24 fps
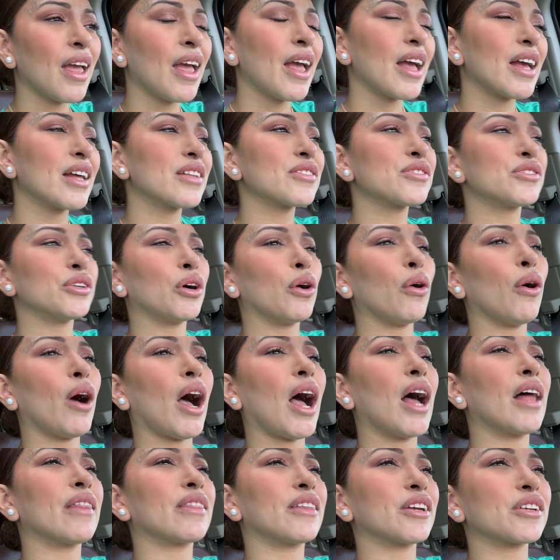And so
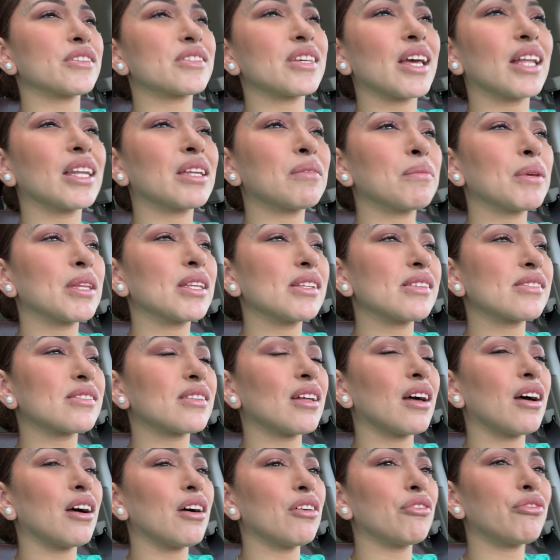they're telling me this
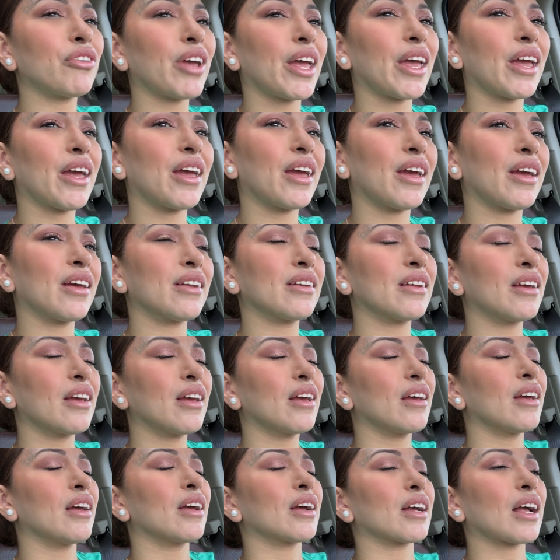stuff, and
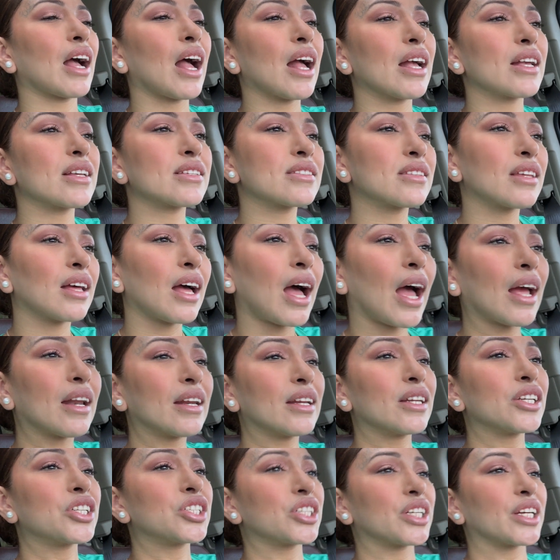guys, I
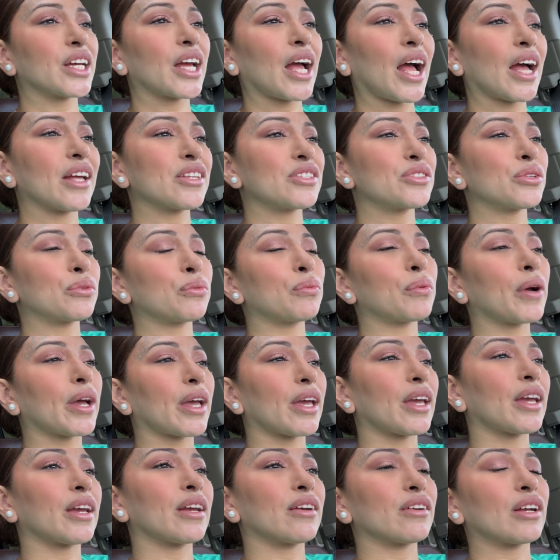legit had to
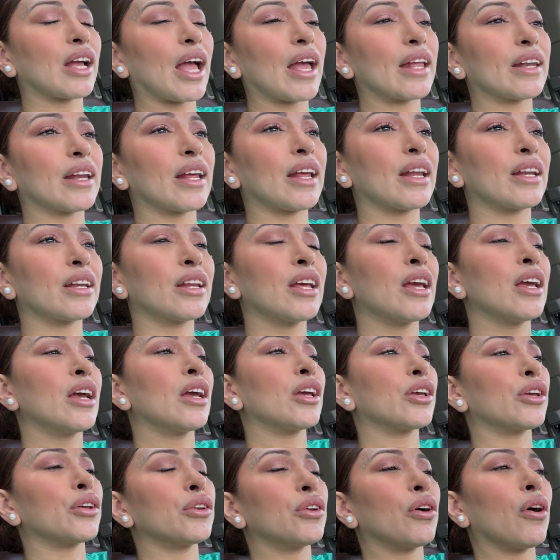wait. And then,
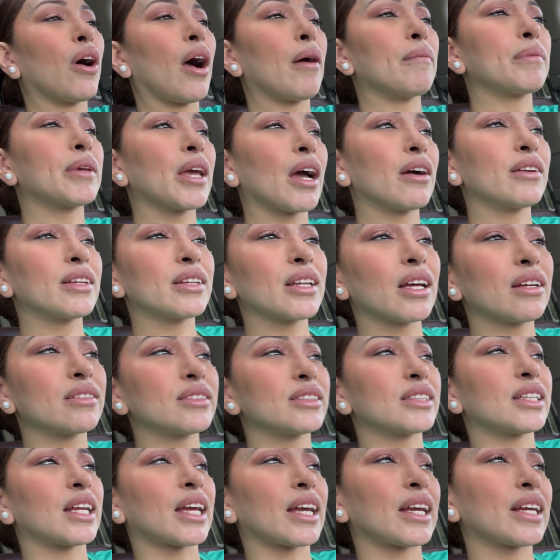you know, I'm counting
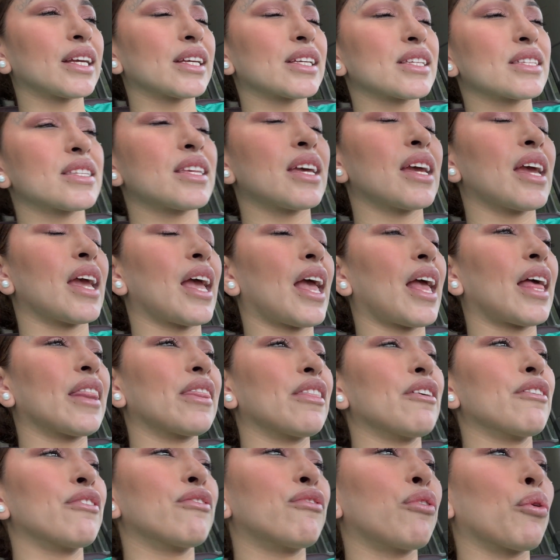down days, and
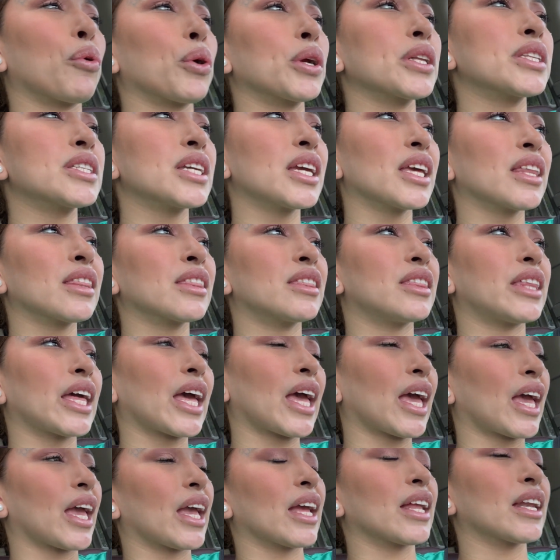the 14th
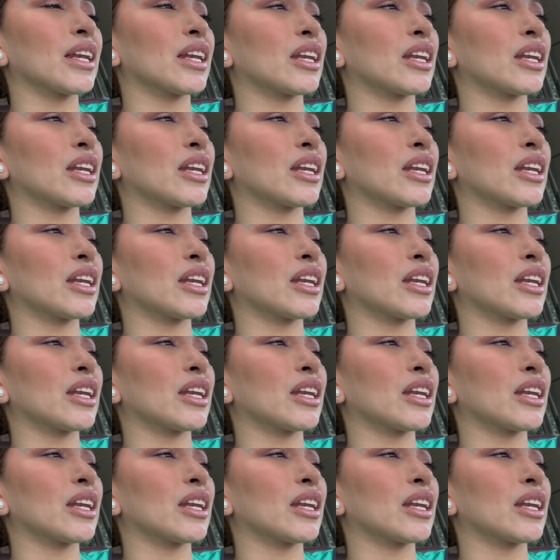day,